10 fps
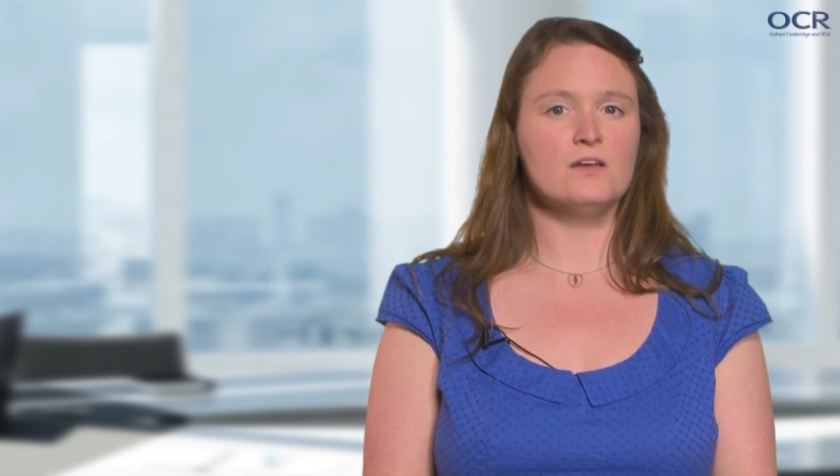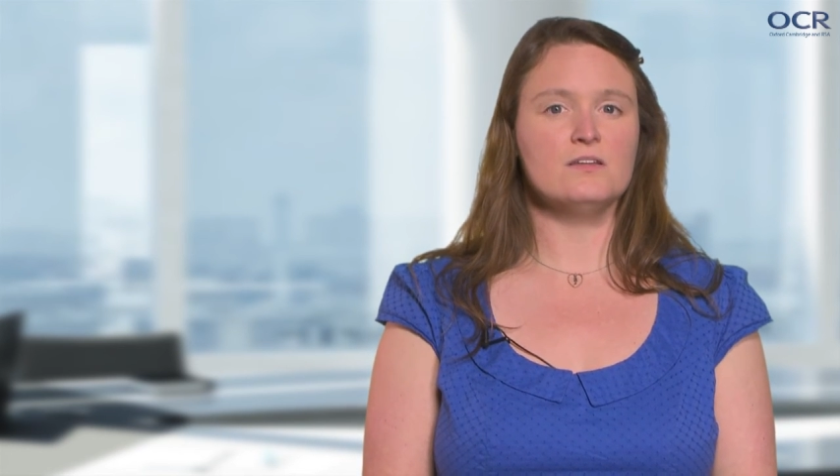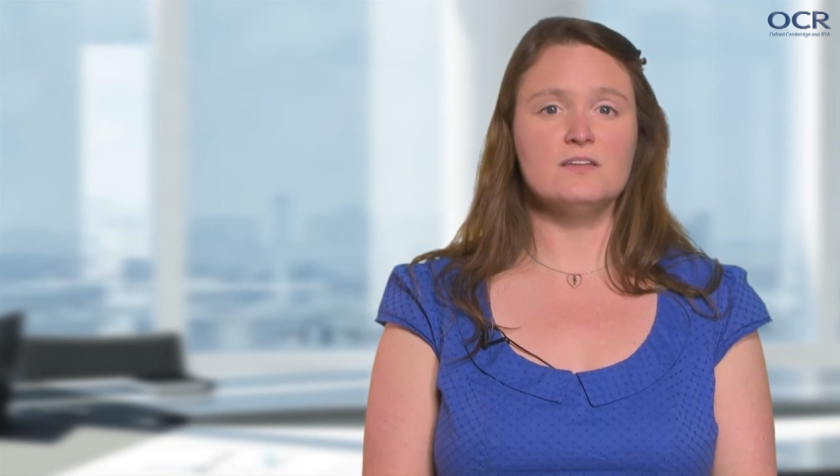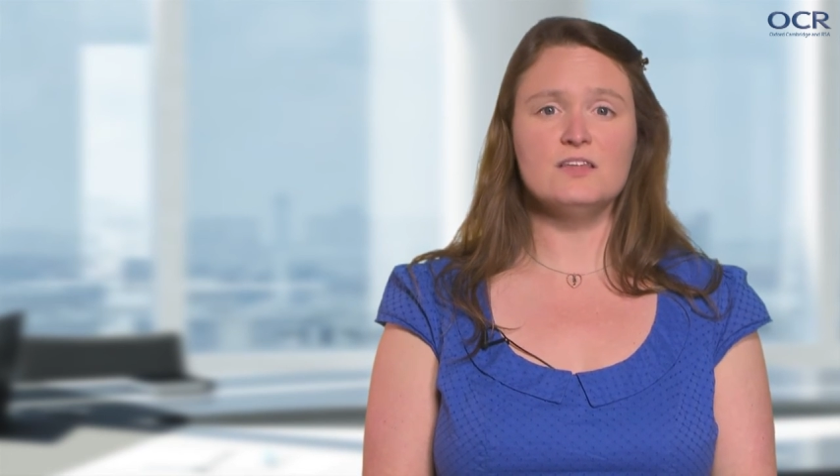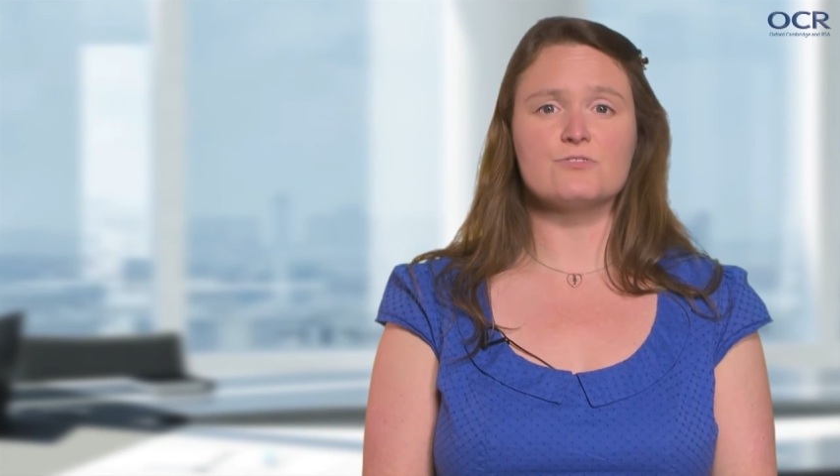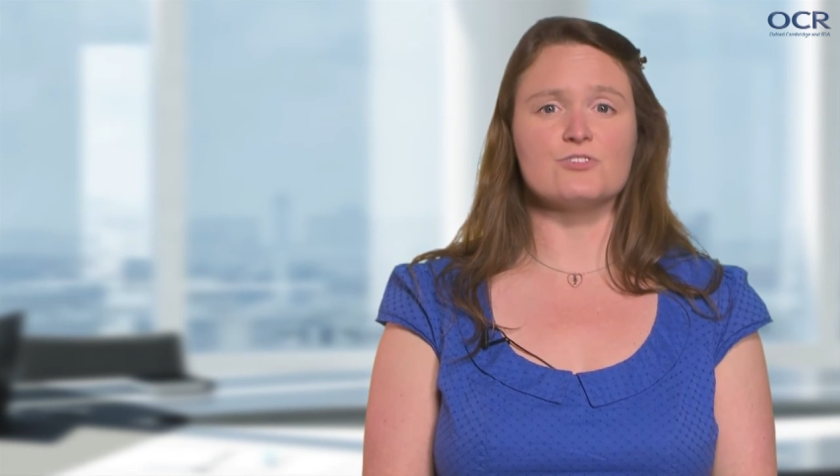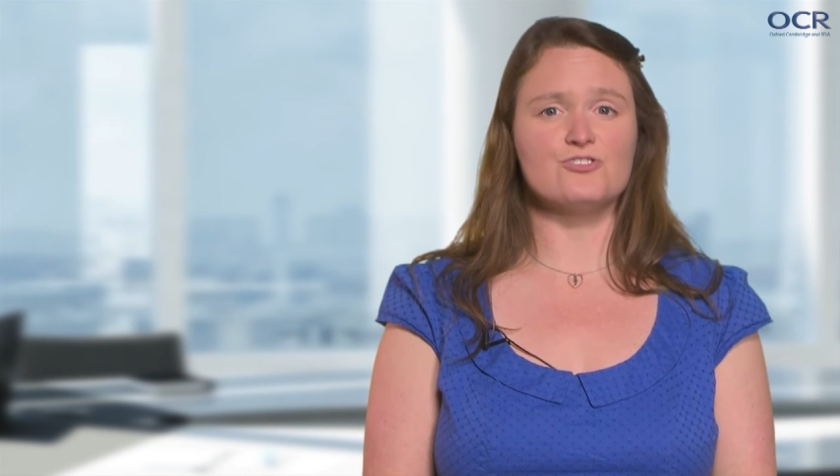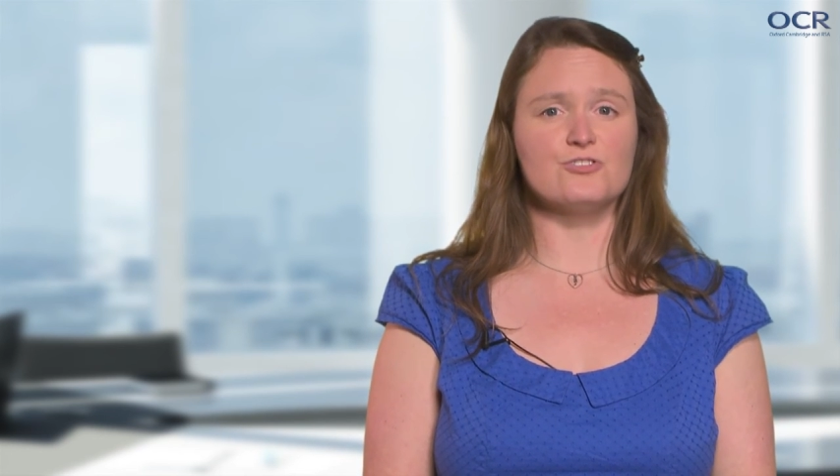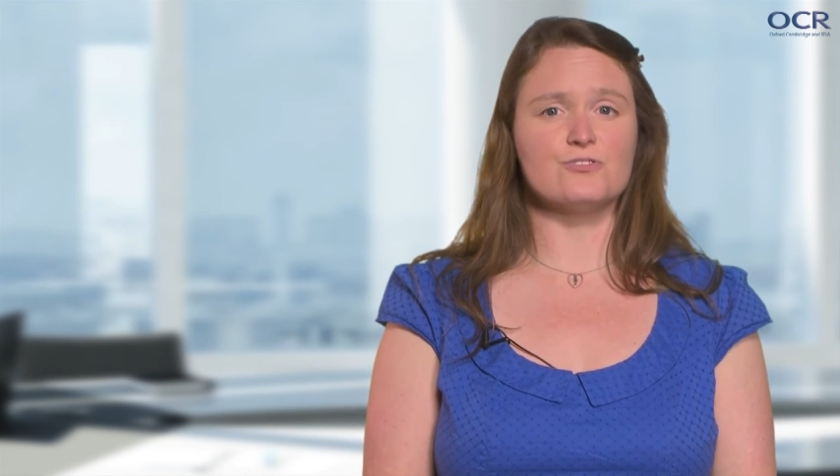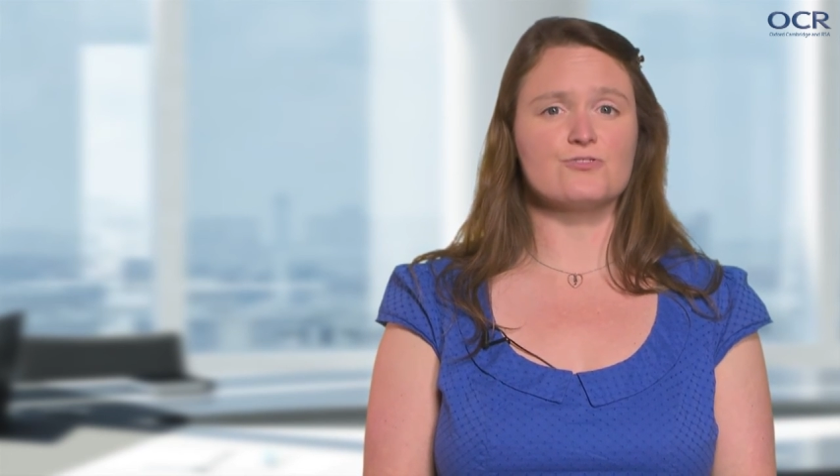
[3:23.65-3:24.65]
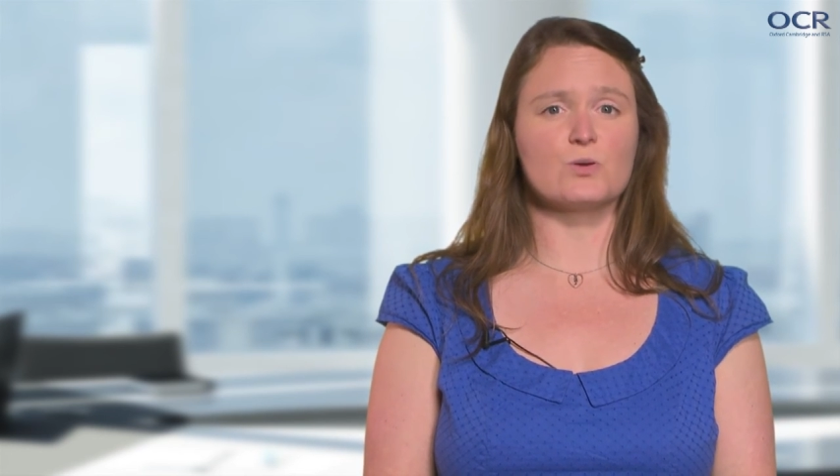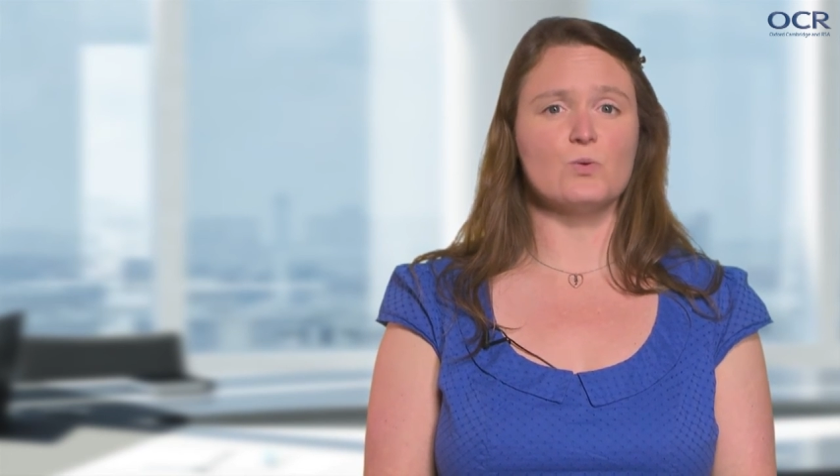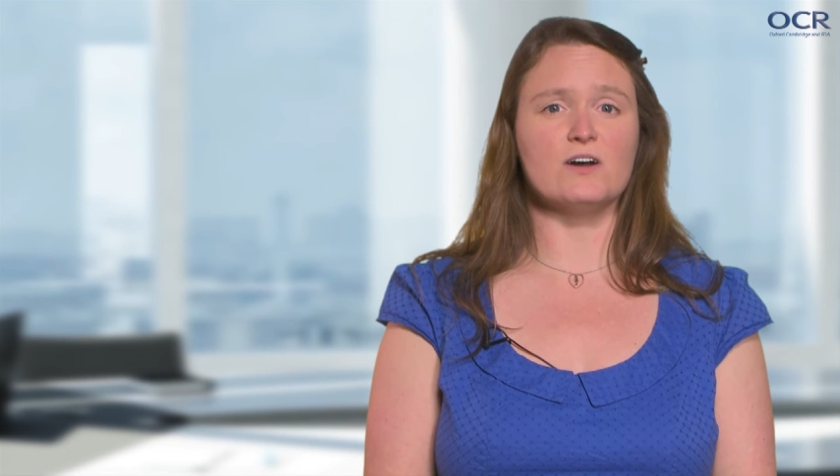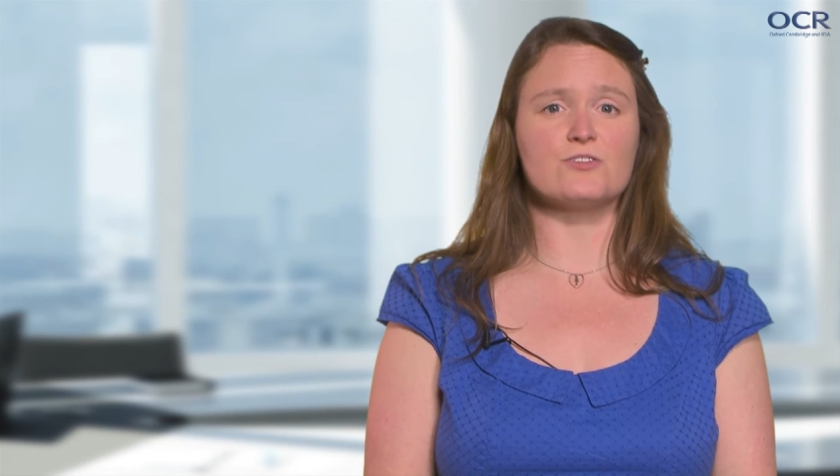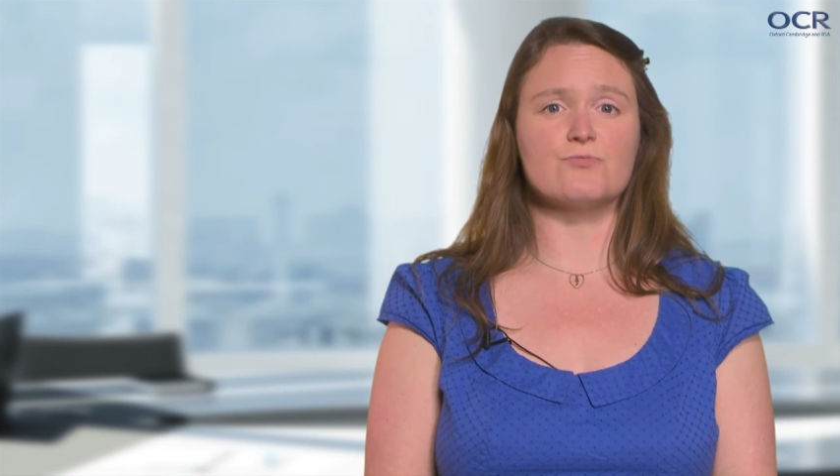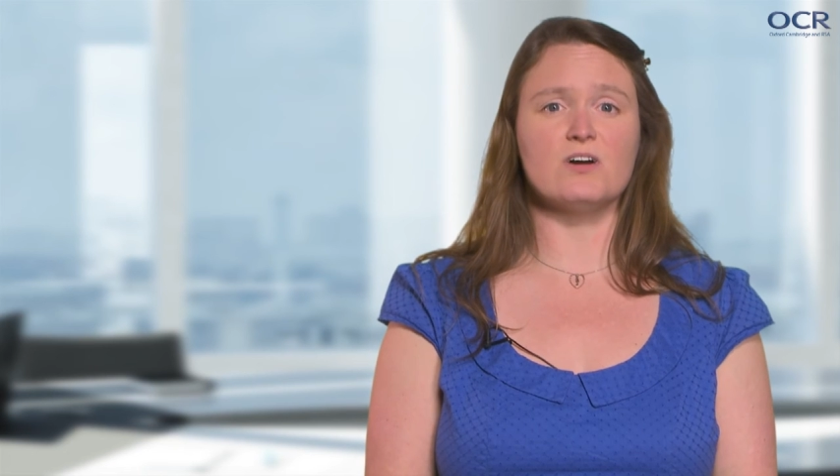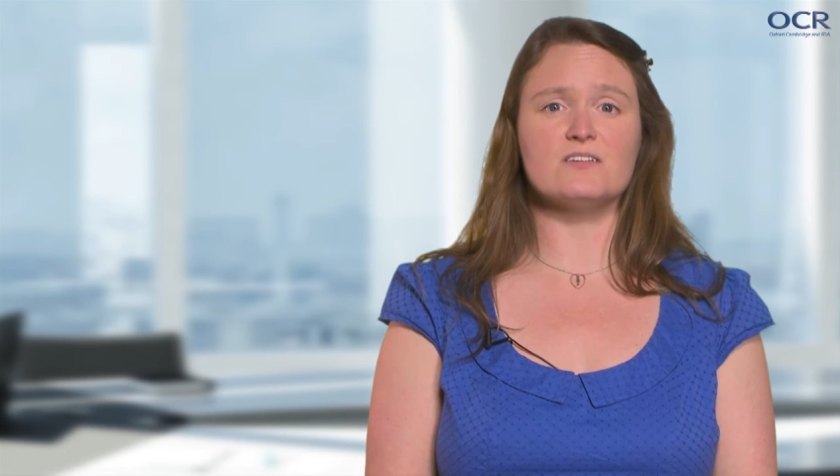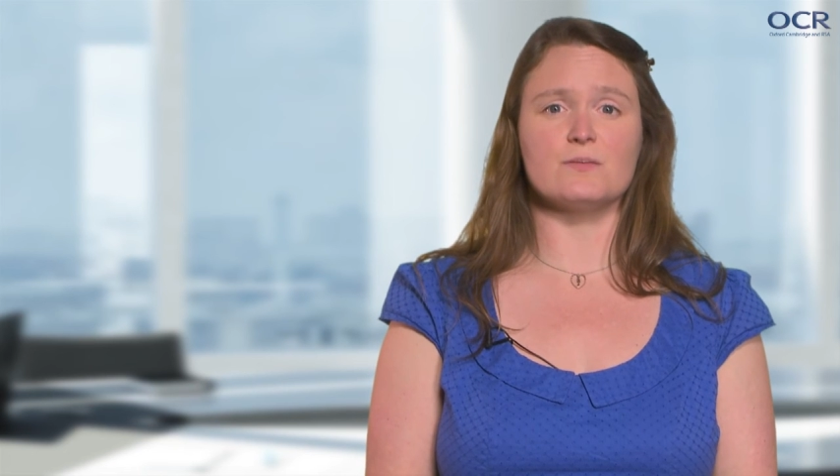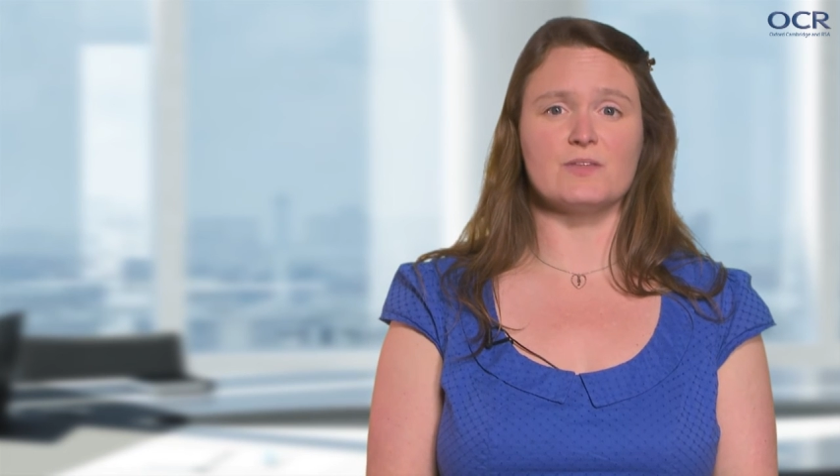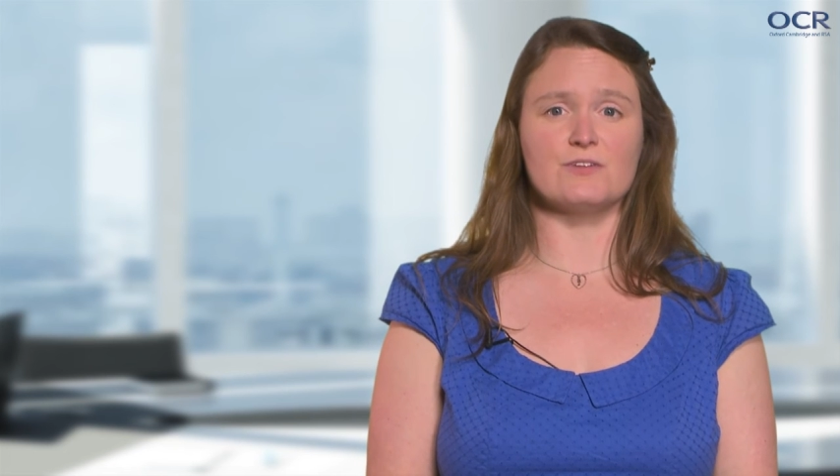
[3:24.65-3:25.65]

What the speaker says: Neither are students required to write up their